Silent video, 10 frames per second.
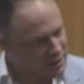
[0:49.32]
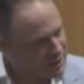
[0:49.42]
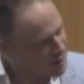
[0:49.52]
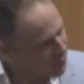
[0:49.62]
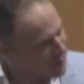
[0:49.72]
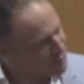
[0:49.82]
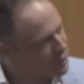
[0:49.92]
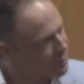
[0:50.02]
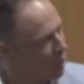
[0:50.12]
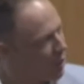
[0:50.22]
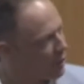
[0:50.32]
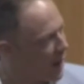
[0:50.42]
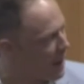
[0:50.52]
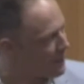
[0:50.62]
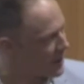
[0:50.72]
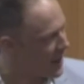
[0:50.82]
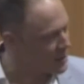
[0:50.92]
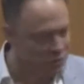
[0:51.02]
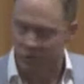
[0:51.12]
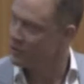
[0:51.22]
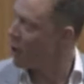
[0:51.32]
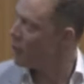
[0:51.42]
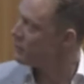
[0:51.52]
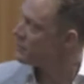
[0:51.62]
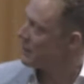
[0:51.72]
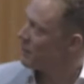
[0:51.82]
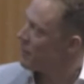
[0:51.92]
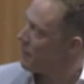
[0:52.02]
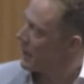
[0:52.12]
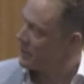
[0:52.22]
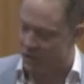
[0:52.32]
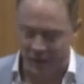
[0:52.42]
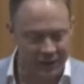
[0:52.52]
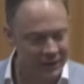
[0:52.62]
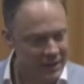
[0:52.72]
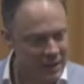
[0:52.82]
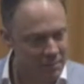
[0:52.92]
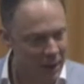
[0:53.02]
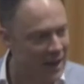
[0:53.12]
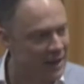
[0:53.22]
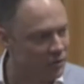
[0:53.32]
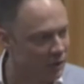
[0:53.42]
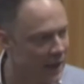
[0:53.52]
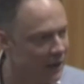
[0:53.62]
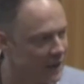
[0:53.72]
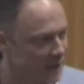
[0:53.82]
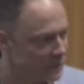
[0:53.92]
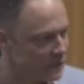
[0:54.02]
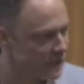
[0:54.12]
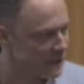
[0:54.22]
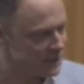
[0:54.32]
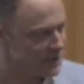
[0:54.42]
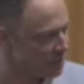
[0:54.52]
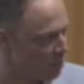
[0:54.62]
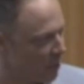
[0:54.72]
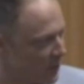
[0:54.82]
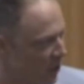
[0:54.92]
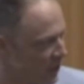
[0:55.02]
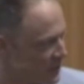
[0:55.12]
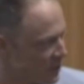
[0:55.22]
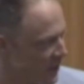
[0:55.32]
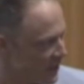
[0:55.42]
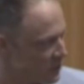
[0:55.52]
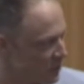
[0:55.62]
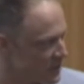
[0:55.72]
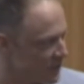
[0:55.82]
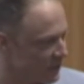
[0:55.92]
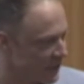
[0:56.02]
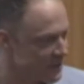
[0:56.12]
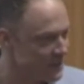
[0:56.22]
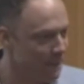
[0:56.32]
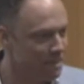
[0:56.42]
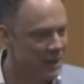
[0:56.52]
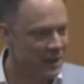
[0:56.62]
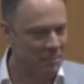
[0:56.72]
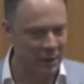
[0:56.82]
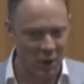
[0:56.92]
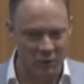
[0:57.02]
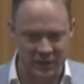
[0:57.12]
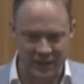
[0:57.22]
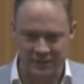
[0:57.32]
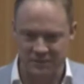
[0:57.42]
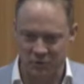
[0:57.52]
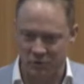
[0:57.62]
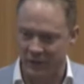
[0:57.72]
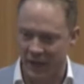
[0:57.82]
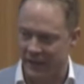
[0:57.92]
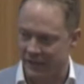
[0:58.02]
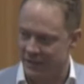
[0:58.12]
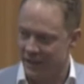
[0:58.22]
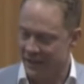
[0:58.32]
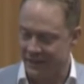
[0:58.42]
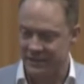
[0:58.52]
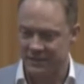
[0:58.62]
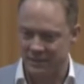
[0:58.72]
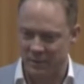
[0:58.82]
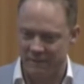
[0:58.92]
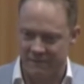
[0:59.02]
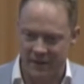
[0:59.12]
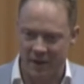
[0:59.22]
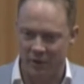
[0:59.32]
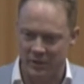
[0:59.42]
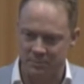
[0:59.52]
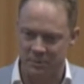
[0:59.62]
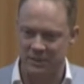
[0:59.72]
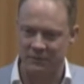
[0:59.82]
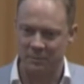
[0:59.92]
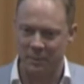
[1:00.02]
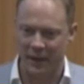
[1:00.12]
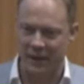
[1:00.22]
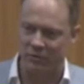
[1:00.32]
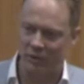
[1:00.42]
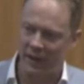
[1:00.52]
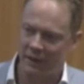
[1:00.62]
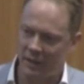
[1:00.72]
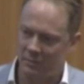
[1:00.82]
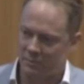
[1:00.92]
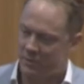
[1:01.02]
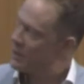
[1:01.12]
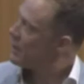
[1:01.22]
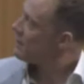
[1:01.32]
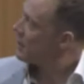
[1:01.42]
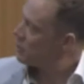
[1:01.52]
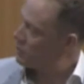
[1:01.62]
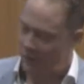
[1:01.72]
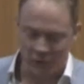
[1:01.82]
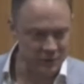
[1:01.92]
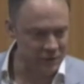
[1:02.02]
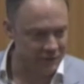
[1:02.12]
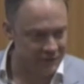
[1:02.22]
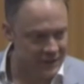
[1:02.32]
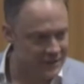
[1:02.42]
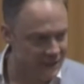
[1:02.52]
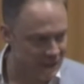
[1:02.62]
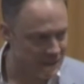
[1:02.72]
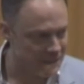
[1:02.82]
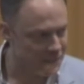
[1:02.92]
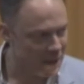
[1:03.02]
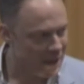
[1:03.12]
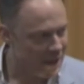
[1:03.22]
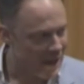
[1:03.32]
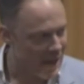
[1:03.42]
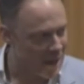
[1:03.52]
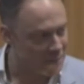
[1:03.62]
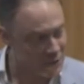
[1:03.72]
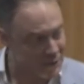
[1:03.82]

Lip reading: just kind of went through the program and took note of some of the major behavioral outcomes. Right? This is probably not an exhaustive list, but over the next few days, these are some of the very specific behavioral outcomes that you folks are invested in. So